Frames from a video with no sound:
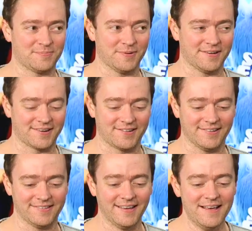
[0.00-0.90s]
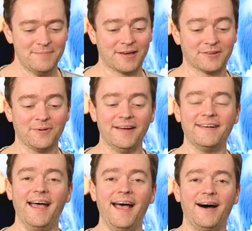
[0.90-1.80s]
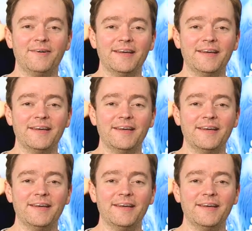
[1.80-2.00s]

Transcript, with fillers: predictions. Oh, I love this. Because right now,